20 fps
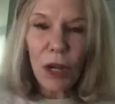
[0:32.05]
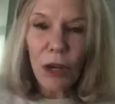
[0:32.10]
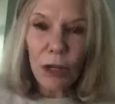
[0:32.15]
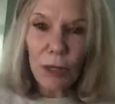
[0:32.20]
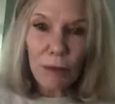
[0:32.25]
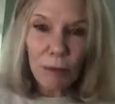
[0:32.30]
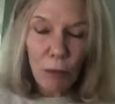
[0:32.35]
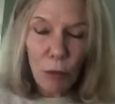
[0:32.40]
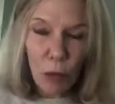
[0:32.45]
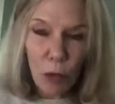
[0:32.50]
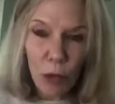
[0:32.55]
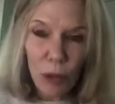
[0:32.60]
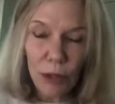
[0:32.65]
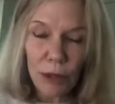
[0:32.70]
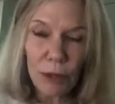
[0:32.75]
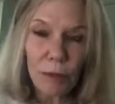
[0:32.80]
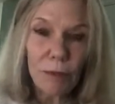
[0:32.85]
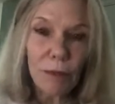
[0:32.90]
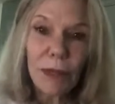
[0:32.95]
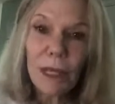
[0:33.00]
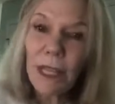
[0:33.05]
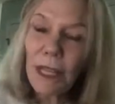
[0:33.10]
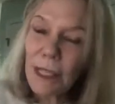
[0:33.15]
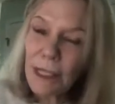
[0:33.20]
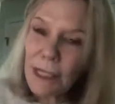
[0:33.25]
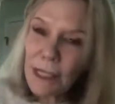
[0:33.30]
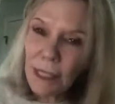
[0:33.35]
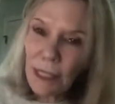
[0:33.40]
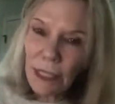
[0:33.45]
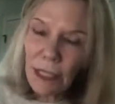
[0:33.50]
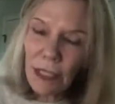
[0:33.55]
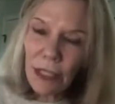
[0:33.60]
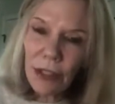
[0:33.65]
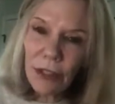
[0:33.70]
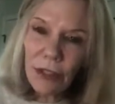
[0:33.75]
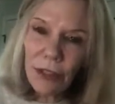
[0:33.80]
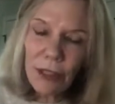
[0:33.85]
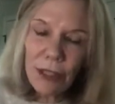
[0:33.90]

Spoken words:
are important because here